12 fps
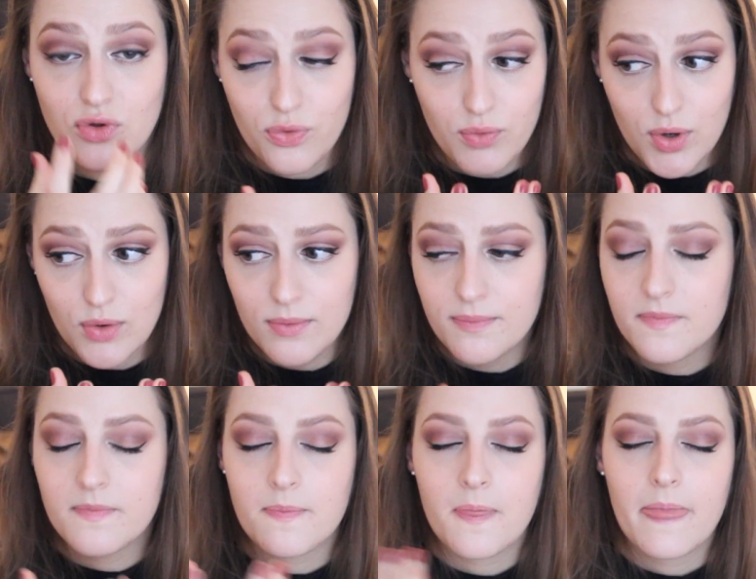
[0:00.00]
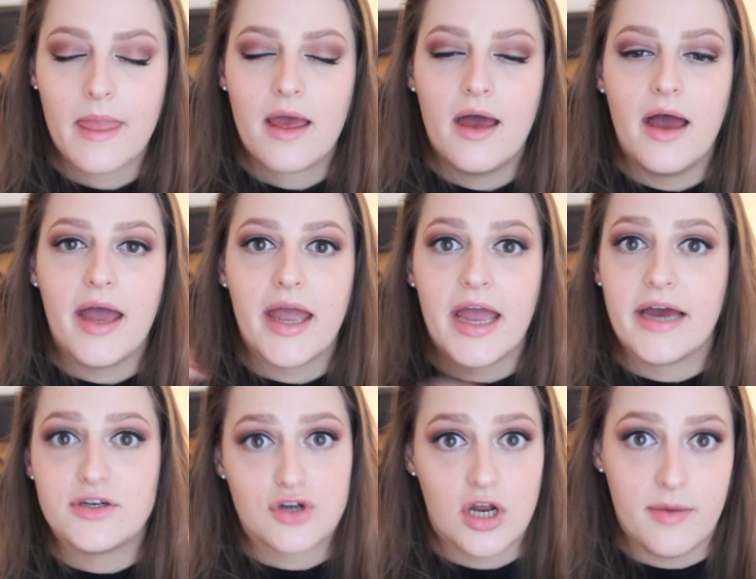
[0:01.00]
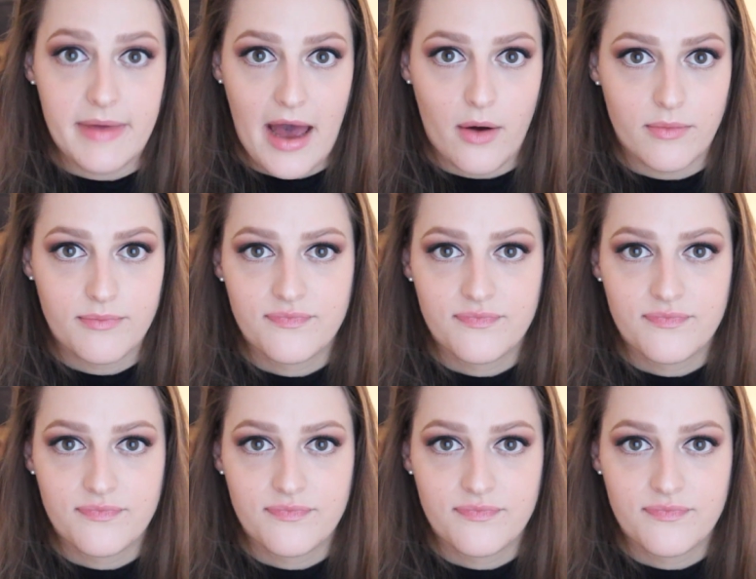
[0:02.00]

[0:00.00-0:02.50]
through, and you're gonna be out.